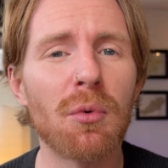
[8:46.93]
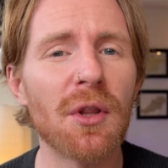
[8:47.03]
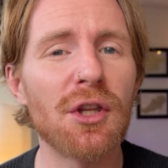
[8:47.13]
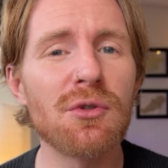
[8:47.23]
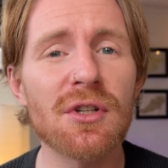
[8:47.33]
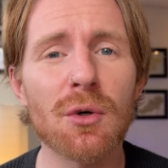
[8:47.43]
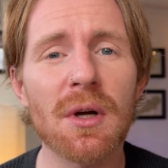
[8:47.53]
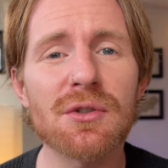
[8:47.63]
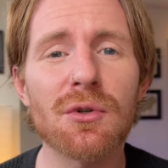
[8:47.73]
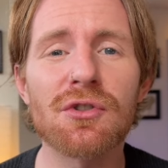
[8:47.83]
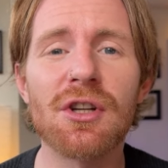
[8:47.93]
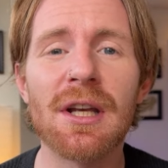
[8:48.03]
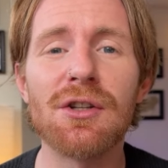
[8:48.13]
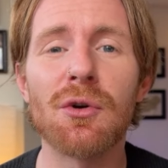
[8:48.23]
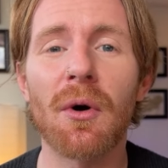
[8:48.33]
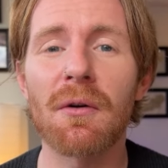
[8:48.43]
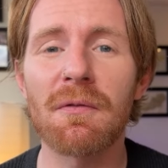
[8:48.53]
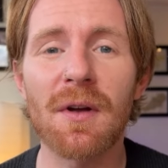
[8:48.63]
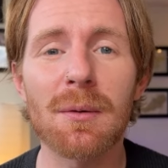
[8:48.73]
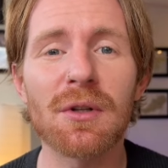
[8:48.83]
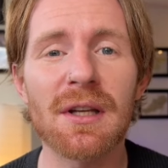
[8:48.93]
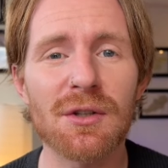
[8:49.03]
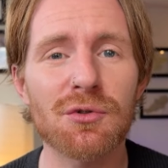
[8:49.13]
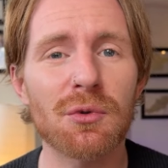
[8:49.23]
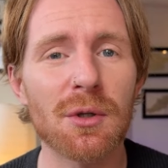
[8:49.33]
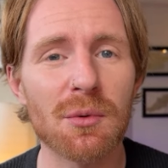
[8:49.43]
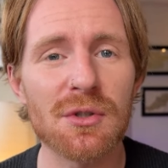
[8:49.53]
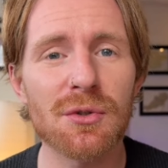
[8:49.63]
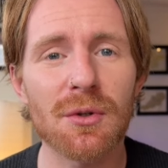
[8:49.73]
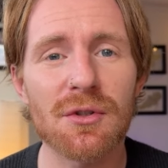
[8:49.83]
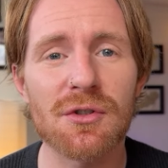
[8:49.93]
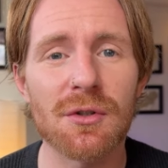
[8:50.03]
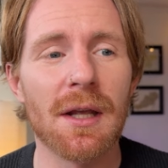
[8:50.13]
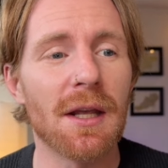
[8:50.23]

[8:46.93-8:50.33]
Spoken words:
with using Quick Search in your family history research.